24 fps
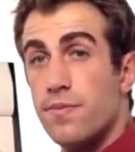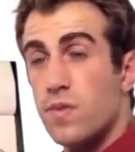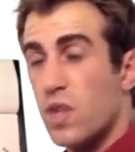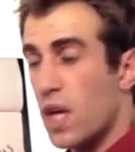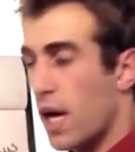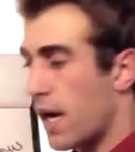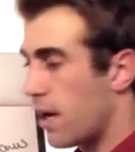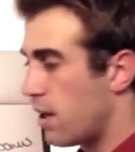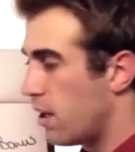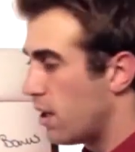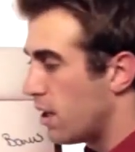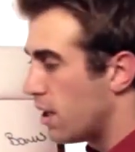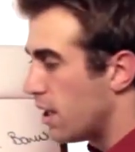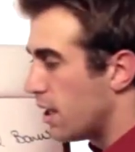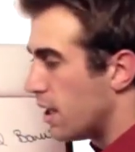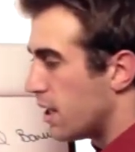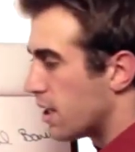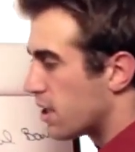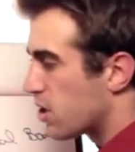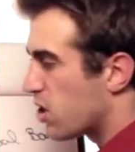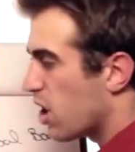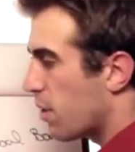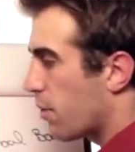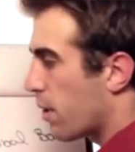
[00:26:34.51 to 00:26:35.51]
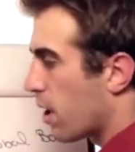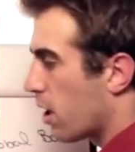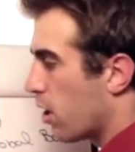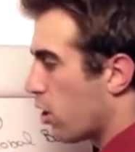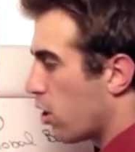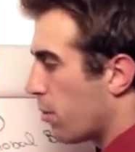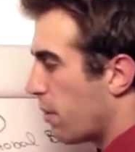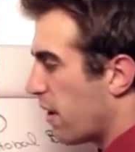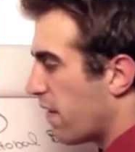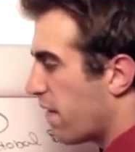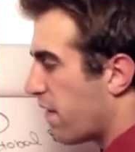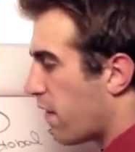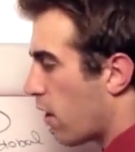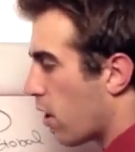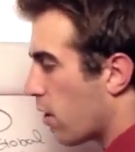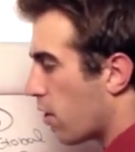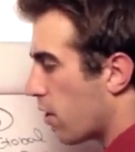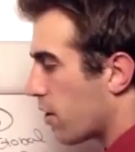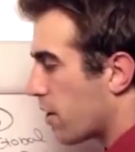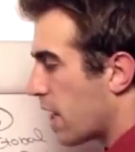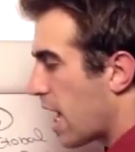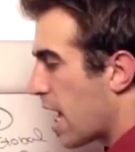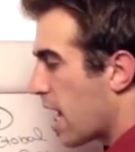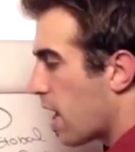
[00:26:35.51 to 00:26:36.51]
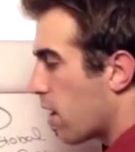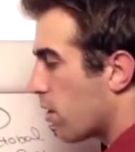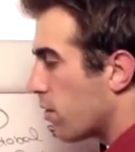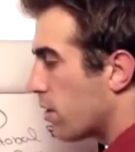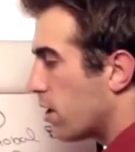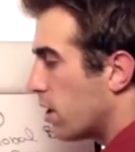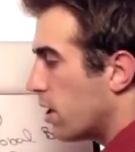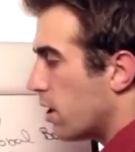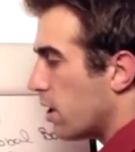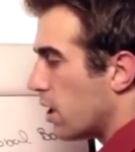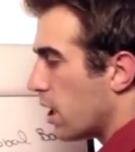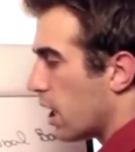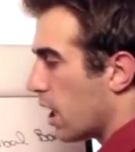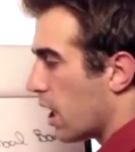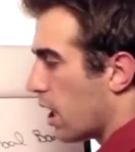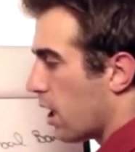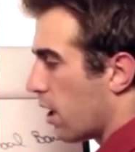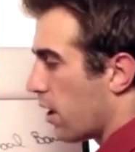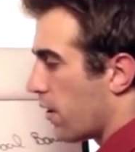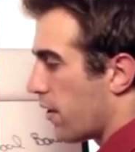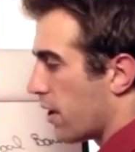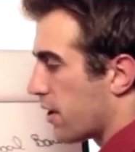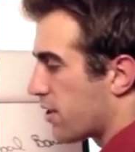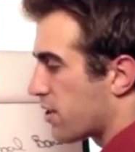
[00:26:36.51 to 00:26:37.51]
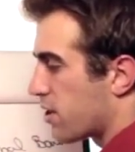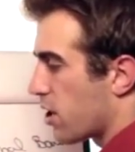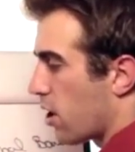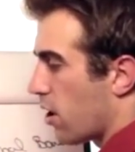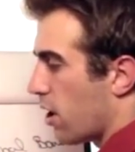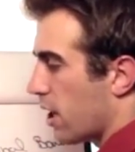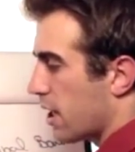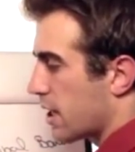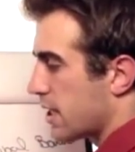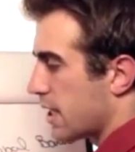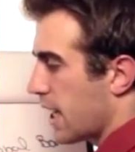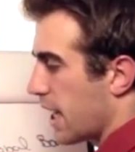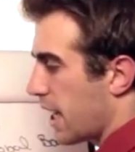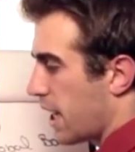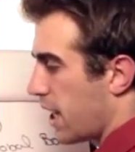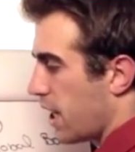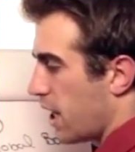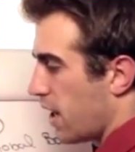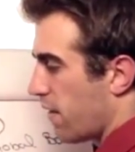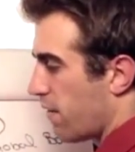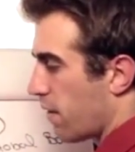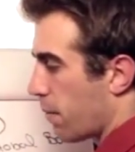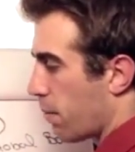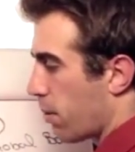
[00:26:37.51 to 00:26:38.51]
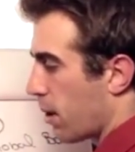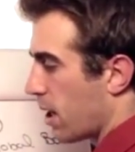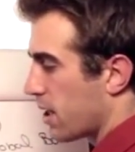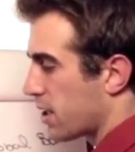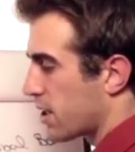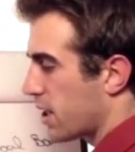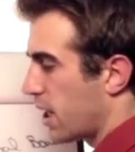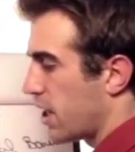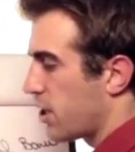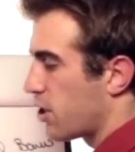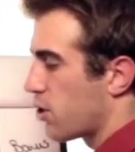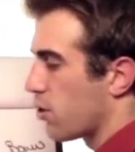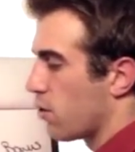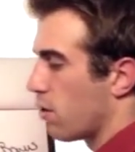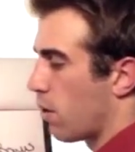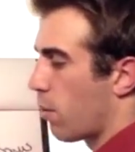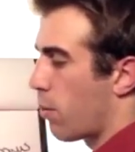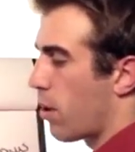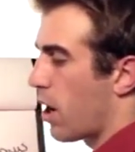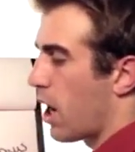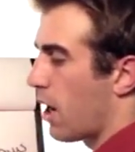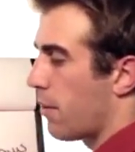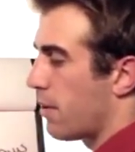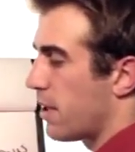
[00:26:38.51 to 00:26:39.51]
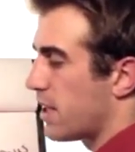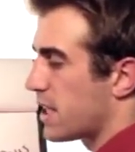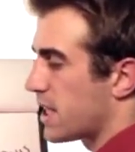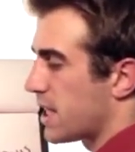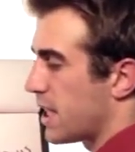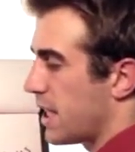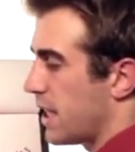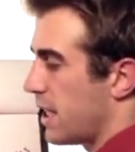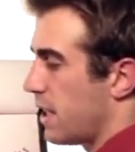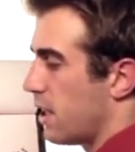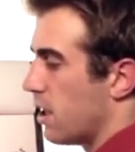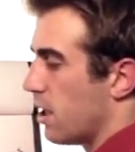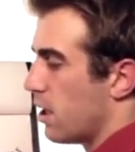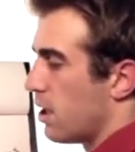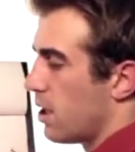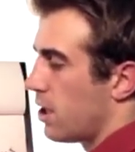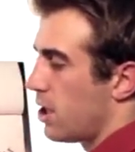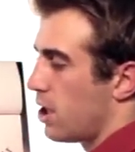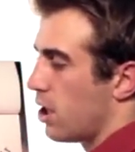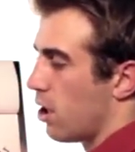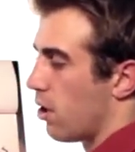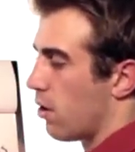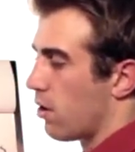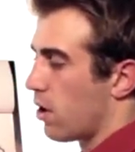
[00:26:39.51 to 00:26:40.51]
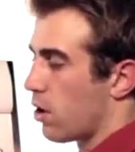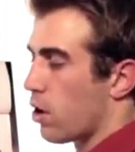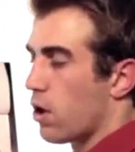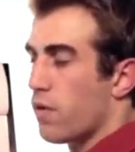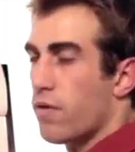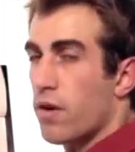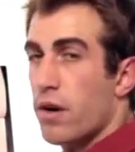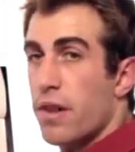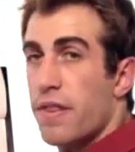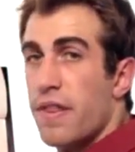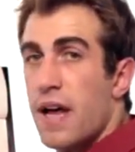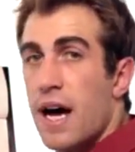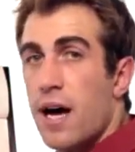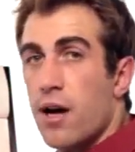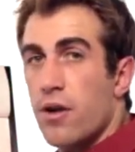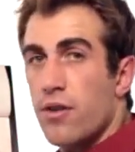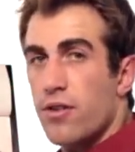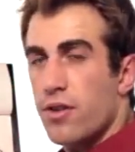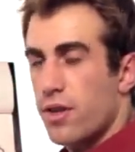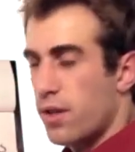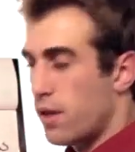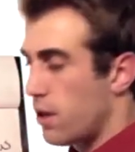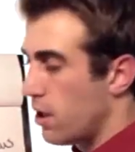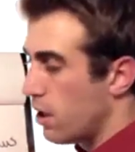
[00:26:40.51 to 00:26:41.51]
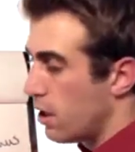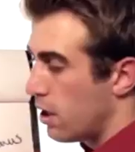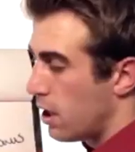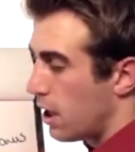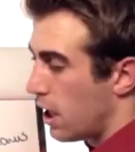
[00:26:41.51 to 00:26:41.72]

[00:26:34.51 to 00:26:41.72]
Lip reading: Okay, someone a little bit farther down, the star executive, the presidential will probably see a little over 1,000.